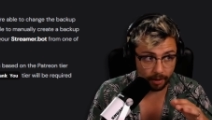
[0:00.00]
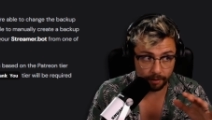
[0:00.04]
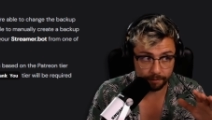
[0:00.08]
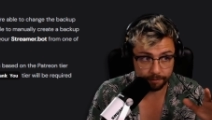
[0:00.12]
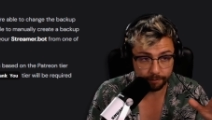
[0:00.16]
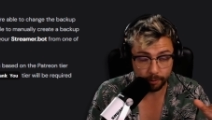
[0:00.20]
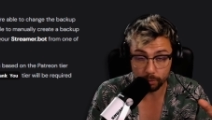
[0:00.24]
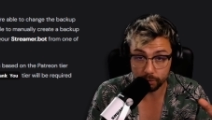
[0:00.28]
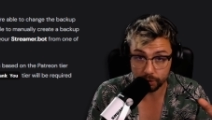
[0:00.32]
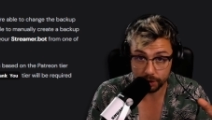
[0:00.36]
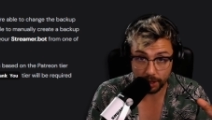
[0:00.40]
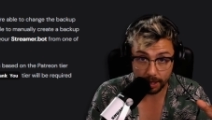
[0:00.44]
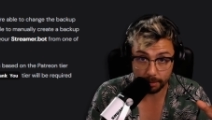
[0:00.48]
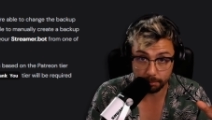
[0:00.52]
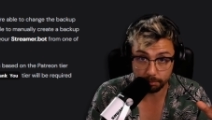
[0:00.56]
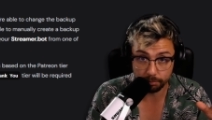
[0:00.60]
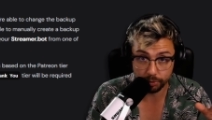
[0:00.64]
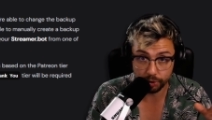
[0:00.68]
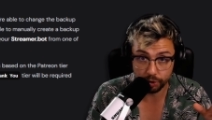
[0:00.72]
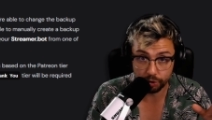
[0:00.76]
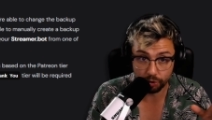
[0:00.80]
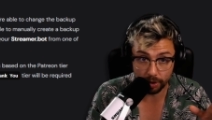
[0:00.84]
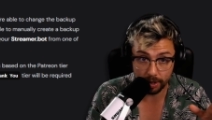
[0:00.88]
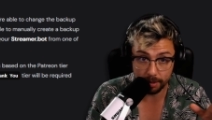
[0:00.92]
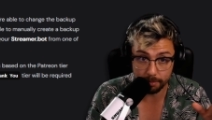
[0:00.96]
full-time
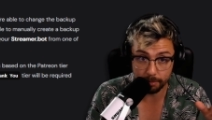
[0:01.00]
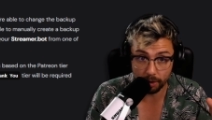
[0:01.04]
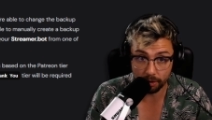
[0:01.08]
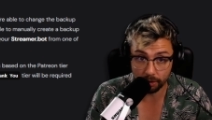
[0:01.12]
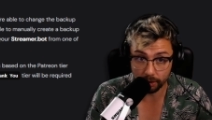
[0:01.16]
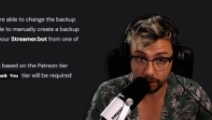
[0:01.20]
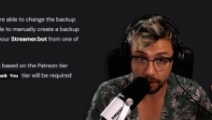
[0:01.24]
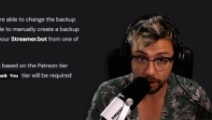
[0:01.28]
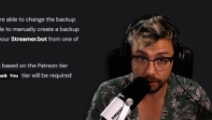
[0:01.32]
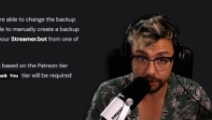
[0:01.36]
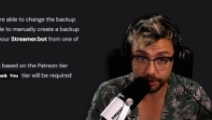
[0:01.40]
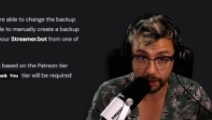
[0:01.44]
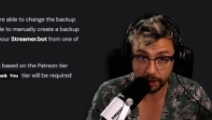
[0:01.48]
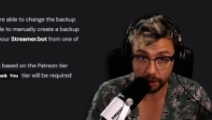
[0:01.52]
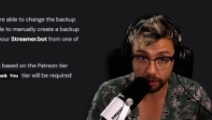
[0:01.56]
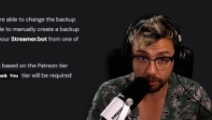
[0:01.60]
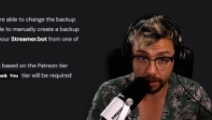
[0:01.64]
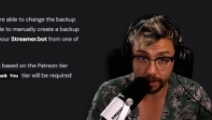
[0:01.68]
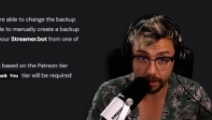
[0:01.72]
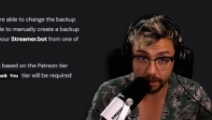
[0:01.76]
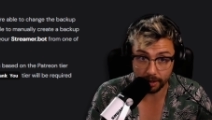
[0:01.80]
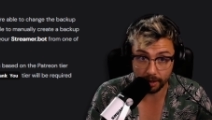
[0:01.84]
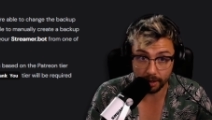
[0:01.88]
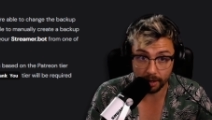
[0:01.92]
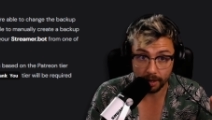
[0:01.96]
streamer and content
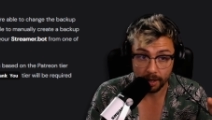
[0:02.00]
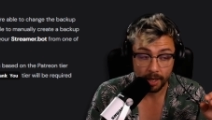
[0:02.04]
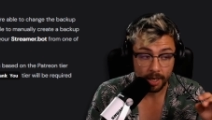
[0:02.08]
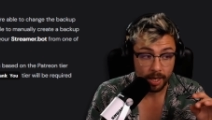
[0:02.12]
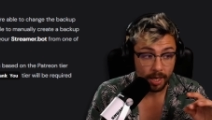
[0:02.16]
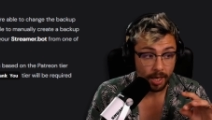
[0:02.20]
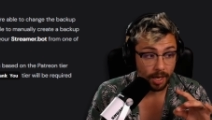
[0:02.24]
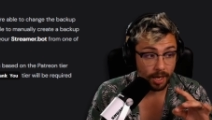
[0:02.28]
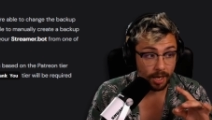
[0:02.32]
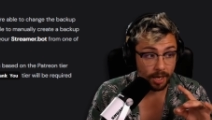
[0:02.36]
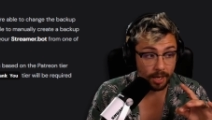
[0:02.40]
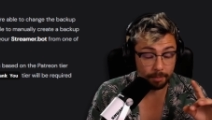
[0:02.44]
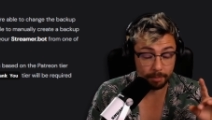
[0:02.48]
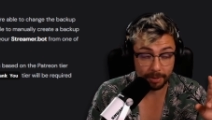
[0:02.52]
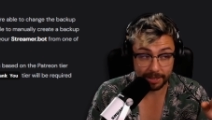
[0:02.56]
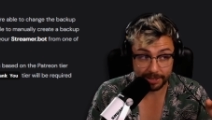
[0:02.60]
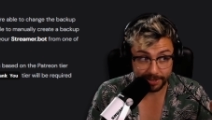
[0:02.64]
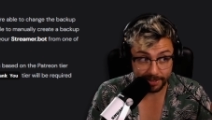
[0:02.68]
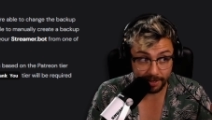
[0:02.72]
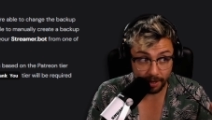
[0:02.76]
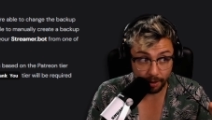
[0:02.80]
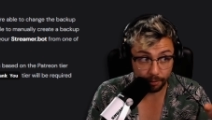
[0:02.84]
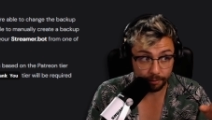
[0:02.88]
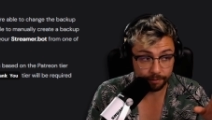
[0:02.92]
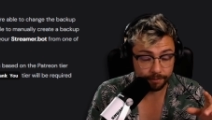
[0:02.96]
creator
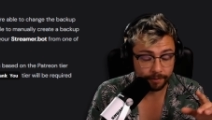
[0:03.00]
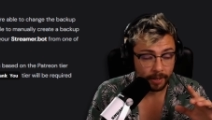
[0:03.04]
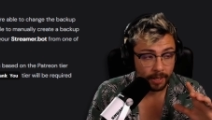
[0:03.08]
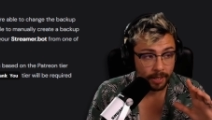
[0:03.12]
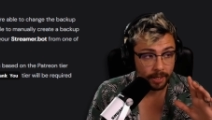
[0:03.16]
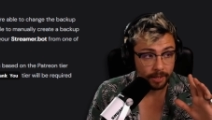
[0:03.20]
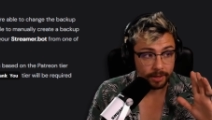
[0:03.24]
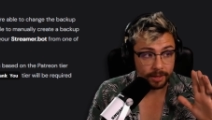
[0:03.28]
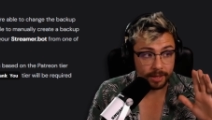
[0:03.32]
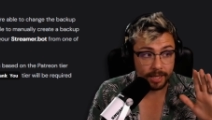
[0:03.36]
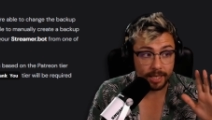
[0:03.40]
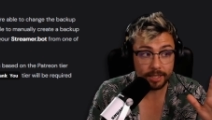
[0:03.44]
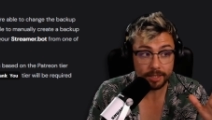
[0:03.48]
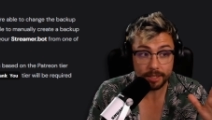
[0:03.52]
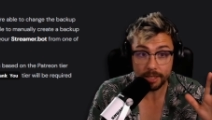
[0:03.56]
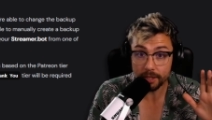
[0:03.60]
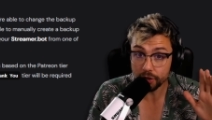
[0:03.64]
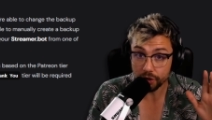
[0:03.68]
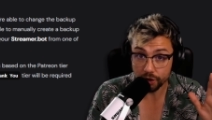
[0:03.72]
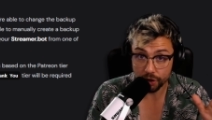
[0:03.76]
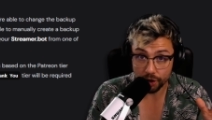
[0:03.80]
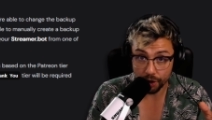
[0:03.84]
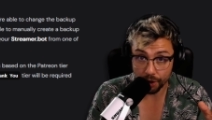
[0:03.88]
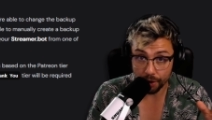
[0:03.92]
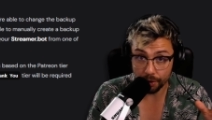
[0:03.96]
myself, this
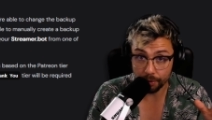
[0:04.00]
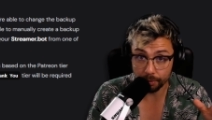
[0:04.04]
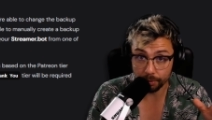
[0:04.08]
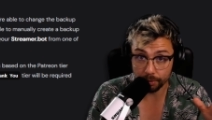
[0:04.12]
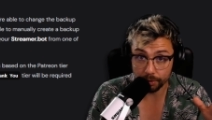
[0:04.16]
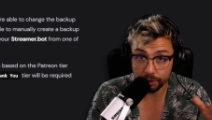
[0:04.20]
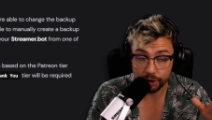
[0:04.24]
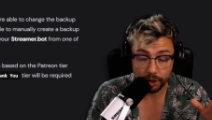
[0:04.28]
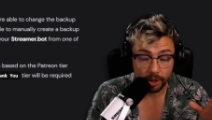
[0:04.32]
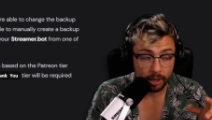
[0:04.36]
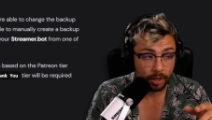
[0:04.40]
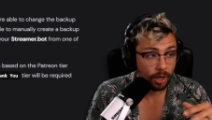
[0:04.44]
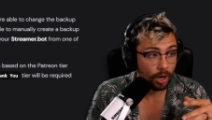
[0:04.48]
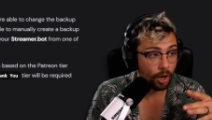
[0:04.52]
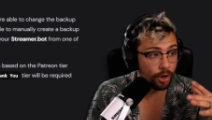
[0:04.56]
is huge.